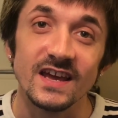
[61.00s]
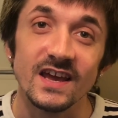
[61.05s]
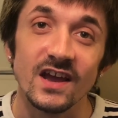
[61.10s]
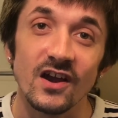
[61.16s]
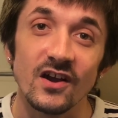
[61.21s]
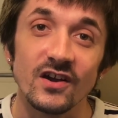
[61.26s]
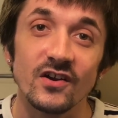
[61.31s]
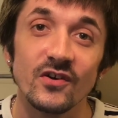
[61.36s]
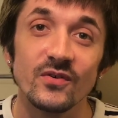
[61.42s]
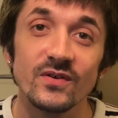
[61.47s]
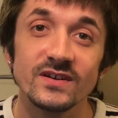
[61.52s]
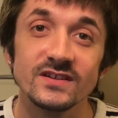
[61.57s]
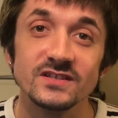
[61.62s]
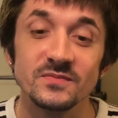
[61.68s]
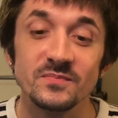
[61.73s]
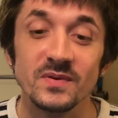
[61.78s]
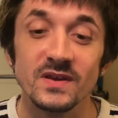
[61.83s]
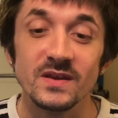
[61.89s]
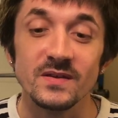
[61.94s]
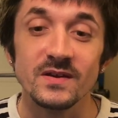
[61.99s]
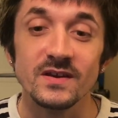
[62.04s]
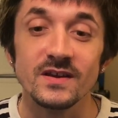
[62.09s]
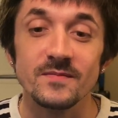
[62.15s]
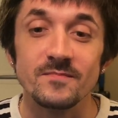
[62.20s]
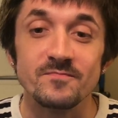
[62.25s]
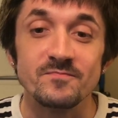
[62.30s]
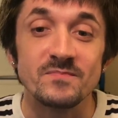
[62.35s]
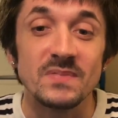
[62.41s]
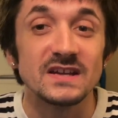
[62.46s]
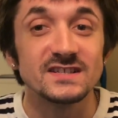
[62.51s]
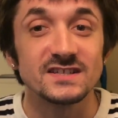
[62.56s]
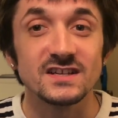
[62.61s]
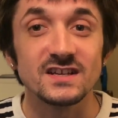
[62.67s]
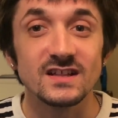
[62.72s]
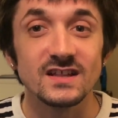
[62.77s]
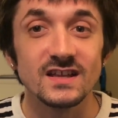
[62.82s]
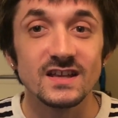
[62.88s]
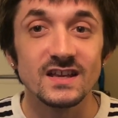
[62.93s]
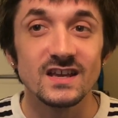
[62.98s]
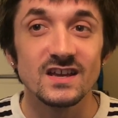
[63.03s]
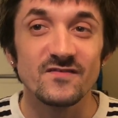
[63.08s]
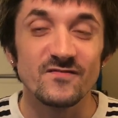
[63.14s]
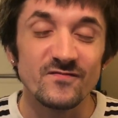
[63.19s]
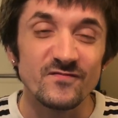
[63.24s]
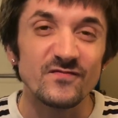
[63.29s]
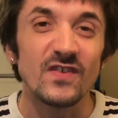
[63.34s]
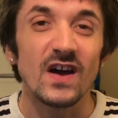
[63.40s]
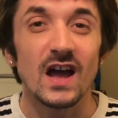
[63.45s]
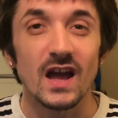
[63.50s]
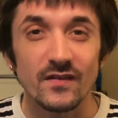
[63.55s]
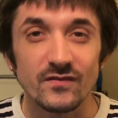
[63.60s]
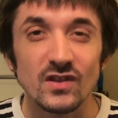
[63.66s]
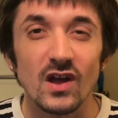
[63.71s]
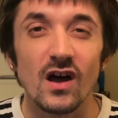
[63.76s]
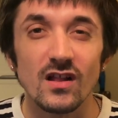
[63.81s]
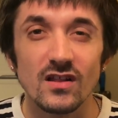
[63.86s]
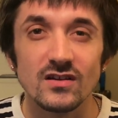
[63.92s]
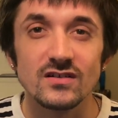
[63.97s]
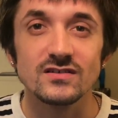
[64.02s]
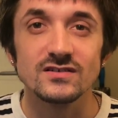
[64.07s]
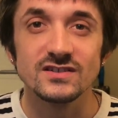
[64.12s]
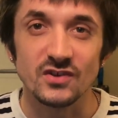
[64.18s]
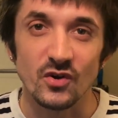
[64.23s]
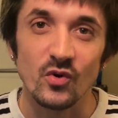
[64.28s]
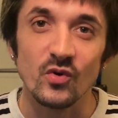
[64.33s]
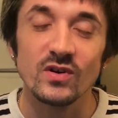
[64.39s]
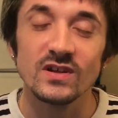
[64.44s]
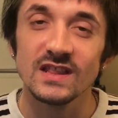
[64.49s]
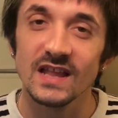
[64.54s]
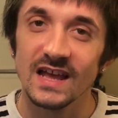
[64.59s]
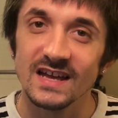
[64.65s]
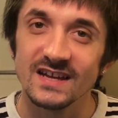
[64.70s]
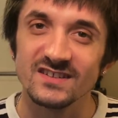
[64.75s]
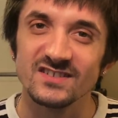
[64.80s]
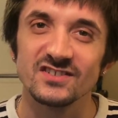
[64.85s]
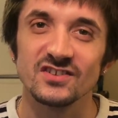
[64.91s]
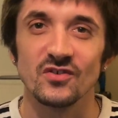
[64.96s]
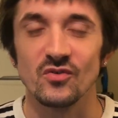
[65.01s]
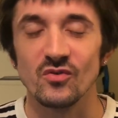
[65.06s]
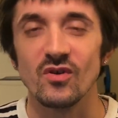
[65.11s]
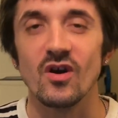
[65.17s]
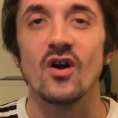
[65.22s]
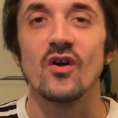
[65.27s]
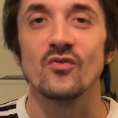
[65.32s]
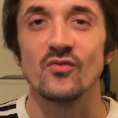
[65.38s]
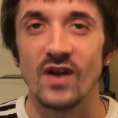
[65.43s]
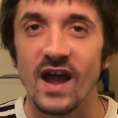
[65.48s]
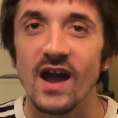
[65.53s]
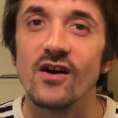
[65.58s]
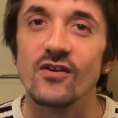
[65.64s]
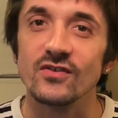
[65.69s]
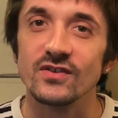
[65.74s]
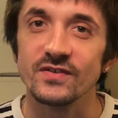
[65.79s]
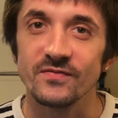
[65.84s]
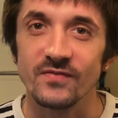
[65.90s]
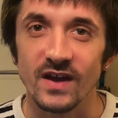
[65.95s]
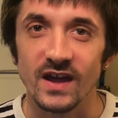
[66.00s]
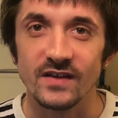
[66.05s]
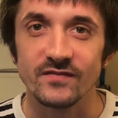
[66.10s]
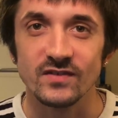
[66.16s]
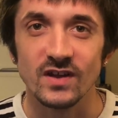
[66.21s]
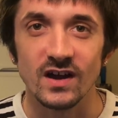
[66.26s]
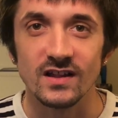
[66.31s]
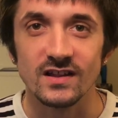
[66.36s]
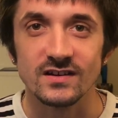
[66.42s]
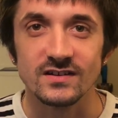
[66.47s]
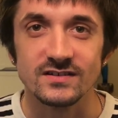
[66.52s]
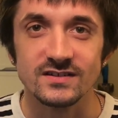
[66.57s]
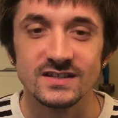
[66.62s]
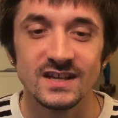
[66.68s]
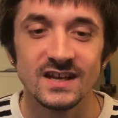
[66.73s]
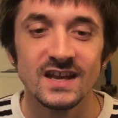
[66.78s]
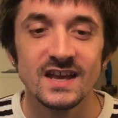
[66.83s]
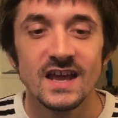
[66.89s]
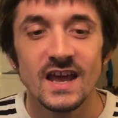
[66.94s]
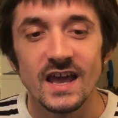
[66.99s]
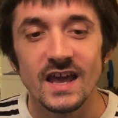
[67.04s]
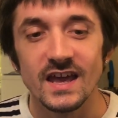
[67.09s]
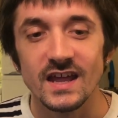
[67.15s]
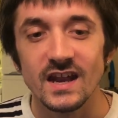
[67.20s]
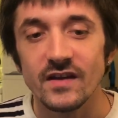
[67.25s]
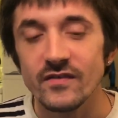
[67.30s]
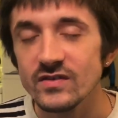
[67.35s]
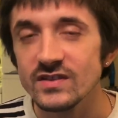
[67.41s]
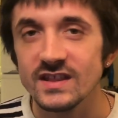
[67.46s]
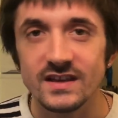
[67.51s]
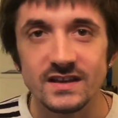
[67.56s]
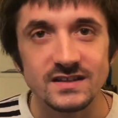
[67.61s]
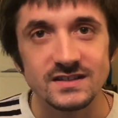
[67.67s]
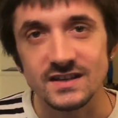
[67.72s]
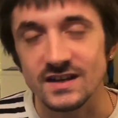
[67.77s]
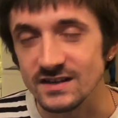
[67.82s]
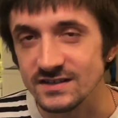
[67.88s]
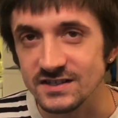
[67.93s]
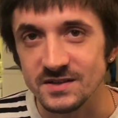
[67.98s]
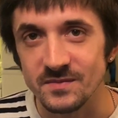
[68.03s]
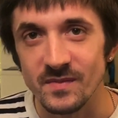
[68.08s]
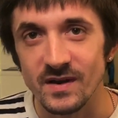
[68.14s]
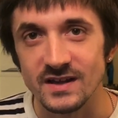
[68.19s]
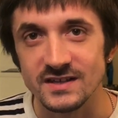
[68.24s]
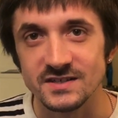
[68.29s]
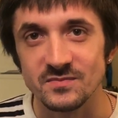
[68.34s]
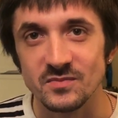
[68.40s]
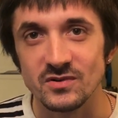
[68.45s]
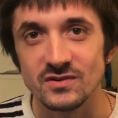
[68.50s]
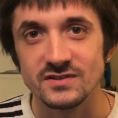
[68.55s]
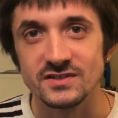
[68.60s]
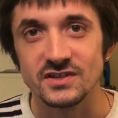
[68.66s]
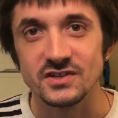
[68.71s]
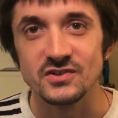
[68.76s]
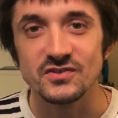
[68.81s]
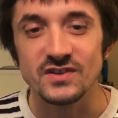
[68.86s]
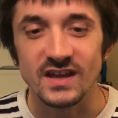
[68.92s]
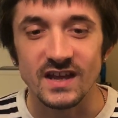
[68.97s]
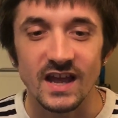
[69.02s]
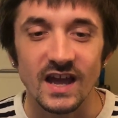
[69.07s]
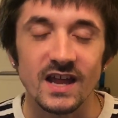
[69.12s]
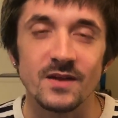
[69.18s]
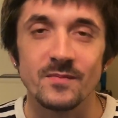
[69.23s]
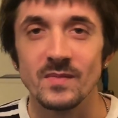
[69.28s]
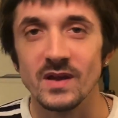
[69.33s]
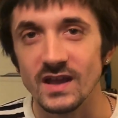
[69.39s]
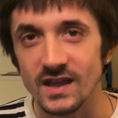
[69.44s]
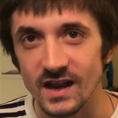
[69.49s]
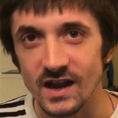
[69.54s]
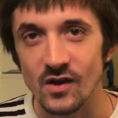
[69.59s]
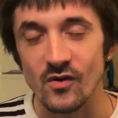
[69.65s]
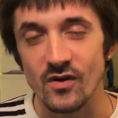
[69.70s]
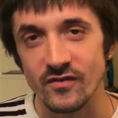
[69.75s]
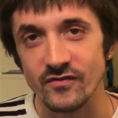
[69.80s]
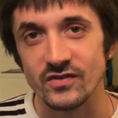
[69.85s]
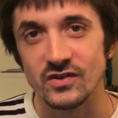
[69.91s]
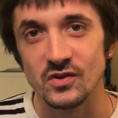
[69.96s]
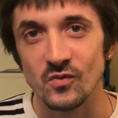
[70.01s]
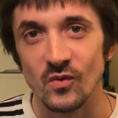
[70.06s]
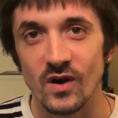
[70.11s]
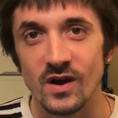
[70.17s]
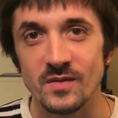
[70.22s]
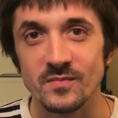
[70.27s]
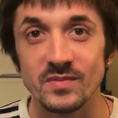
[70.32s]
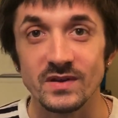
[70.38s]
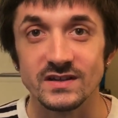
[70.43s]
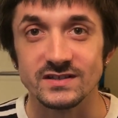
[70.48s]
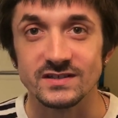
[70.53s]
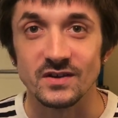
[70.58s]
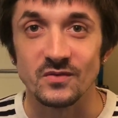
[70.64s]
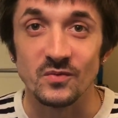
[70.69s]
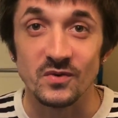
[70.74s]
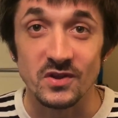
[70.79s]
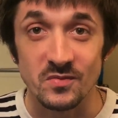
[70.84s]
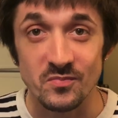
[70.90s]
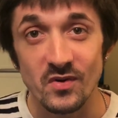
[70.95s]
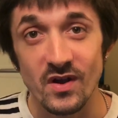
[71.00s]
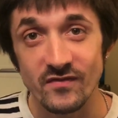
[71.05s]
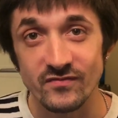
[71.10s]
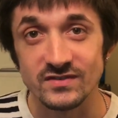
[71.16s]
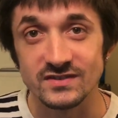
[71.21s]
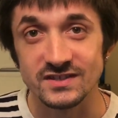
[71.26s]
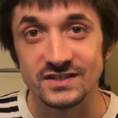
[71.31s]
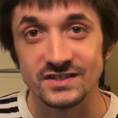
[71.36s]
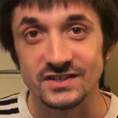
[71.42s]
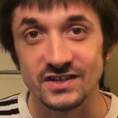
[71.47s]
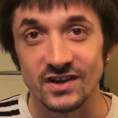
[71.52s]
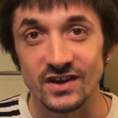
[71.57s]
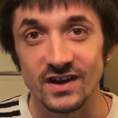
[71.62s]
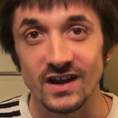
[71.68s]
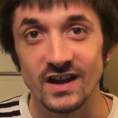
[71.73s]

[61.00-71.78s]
are going to be basically $5 or less, or around $5, and everything is customizable, so you can kind of make it however you want based on what your preferences are.